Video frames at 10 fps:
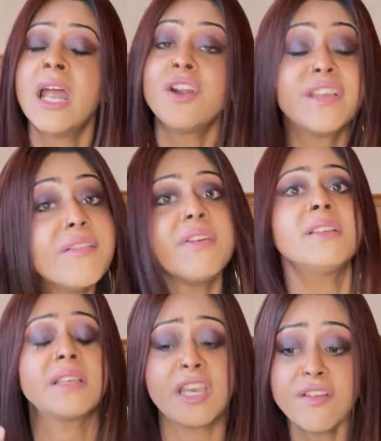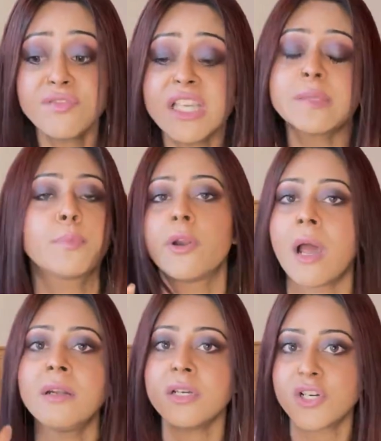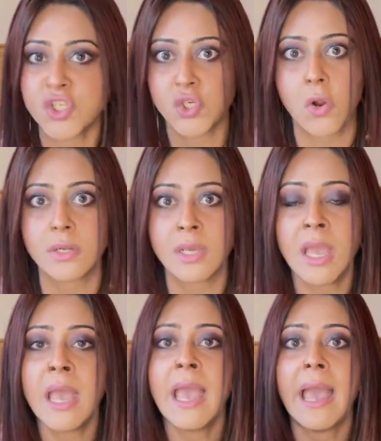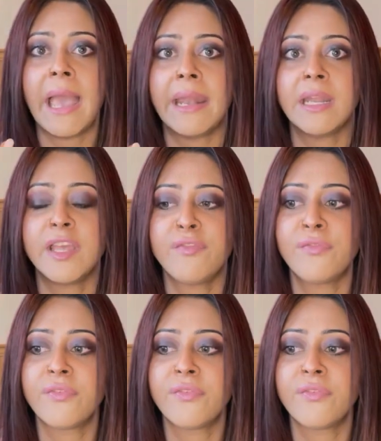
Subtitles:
give this product a shot. And if